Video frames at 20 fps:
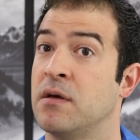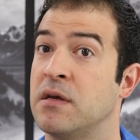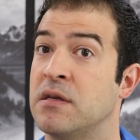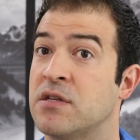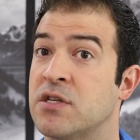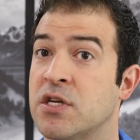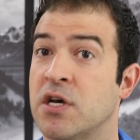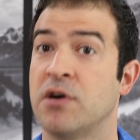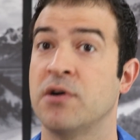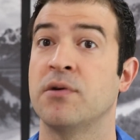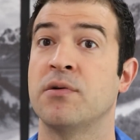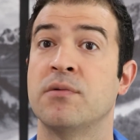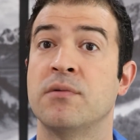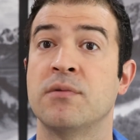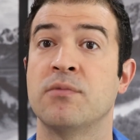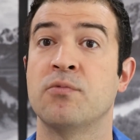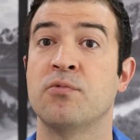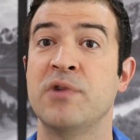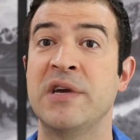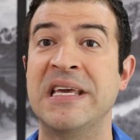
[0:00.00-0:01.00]
So
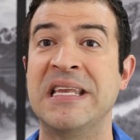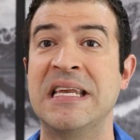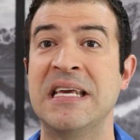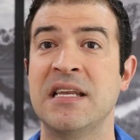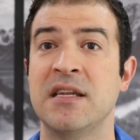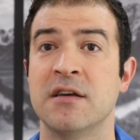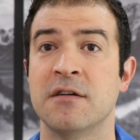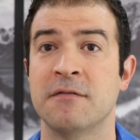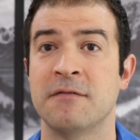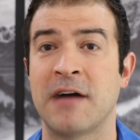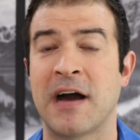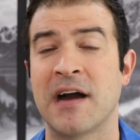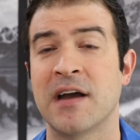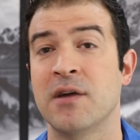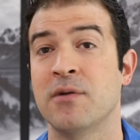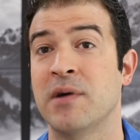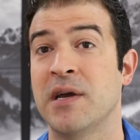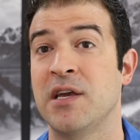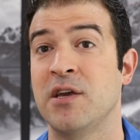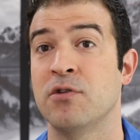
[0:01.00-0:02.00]
we need to
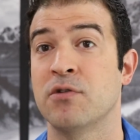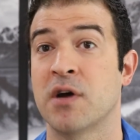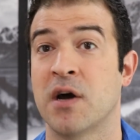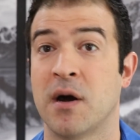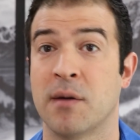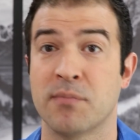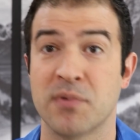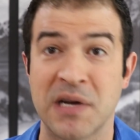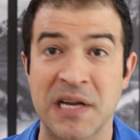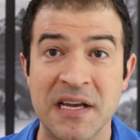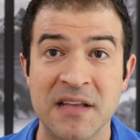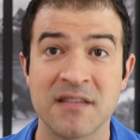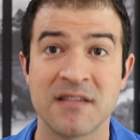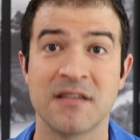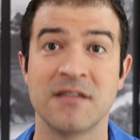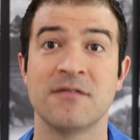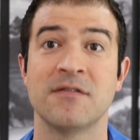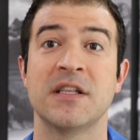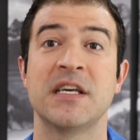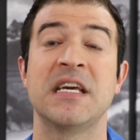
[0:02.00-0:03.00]
evaluate you
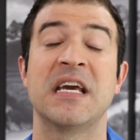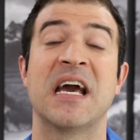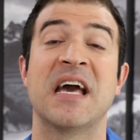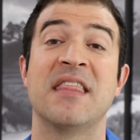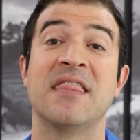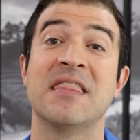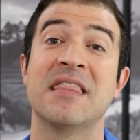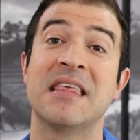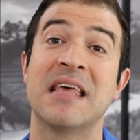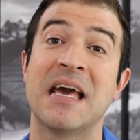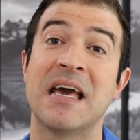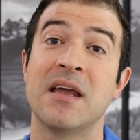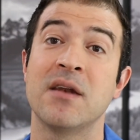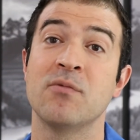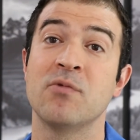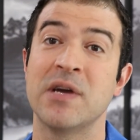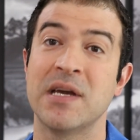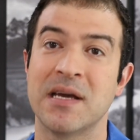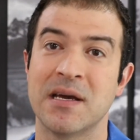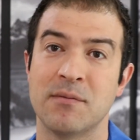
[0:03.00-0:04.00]
comprehensively, and
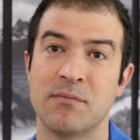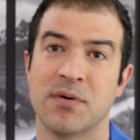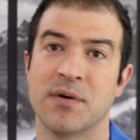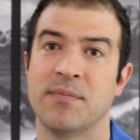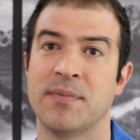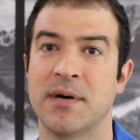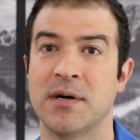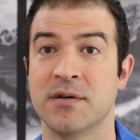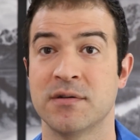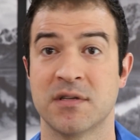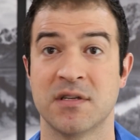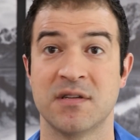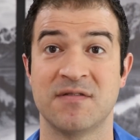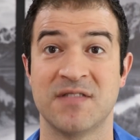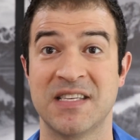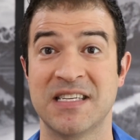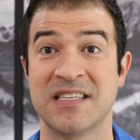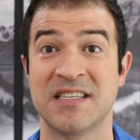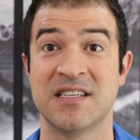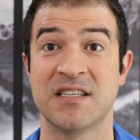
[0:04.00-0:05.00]
then we can propose if
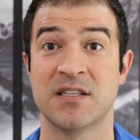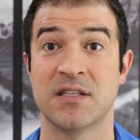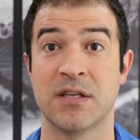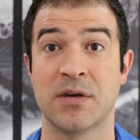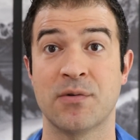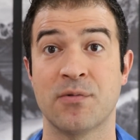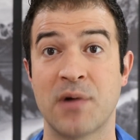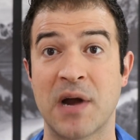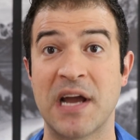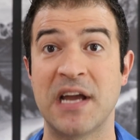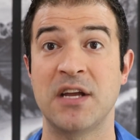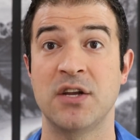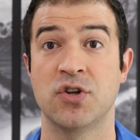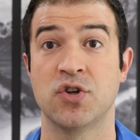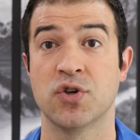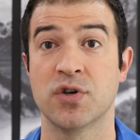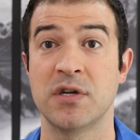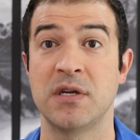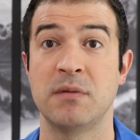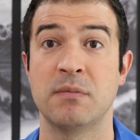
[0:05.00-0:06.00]
this is the right
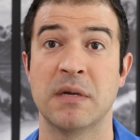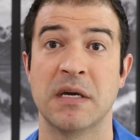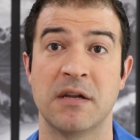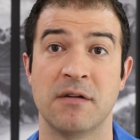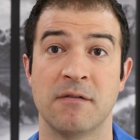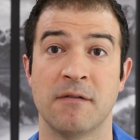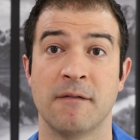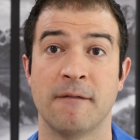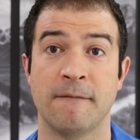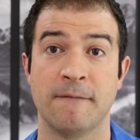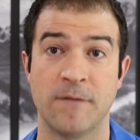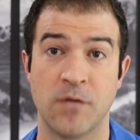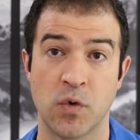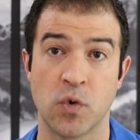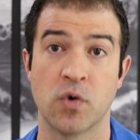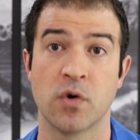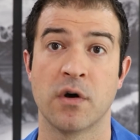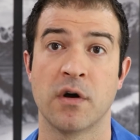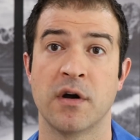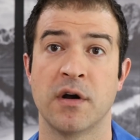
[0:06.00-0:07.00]
treatment
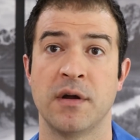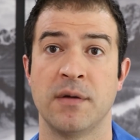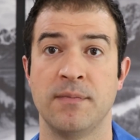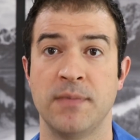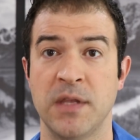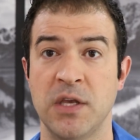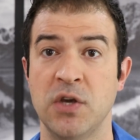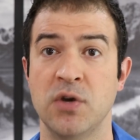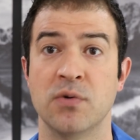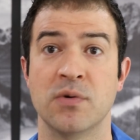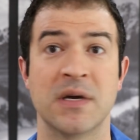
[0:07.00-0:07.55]
for you.